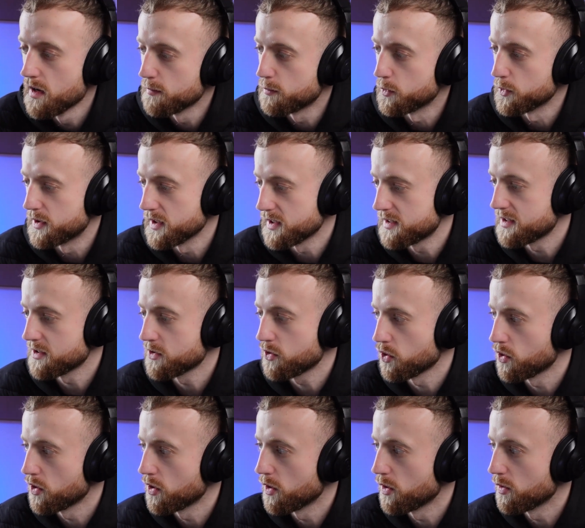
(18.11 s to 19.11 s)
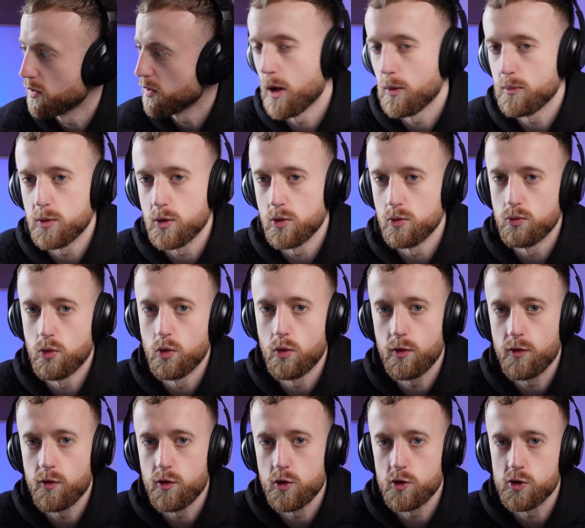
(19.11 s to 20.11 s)
but this is going to help you run
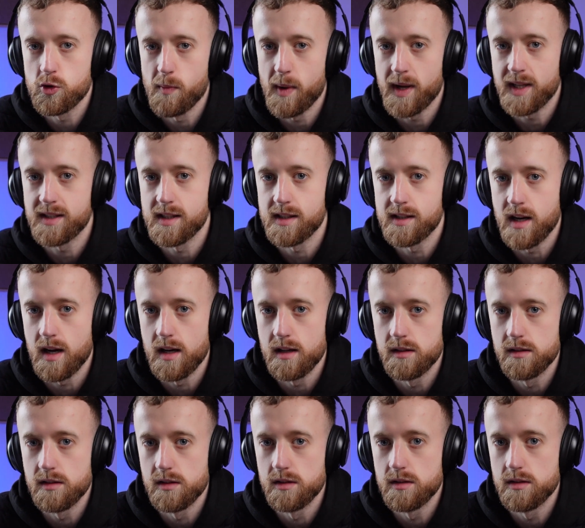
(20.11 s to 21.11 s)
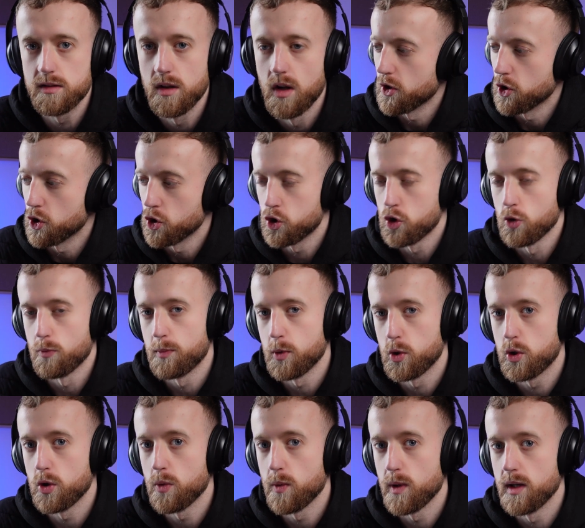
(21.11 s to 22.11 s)
through some exercises that you should be
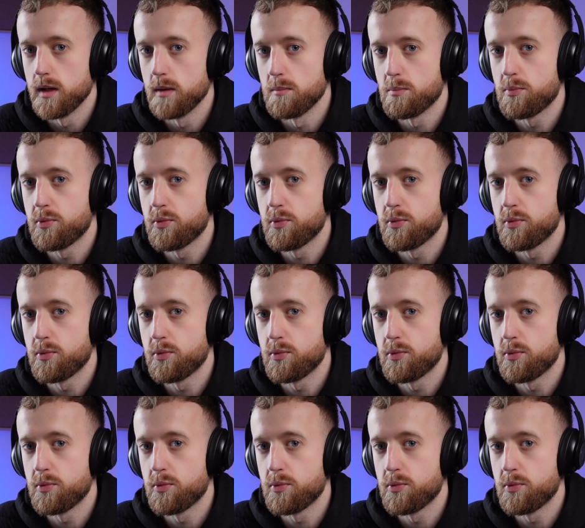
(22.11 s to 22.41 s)
doing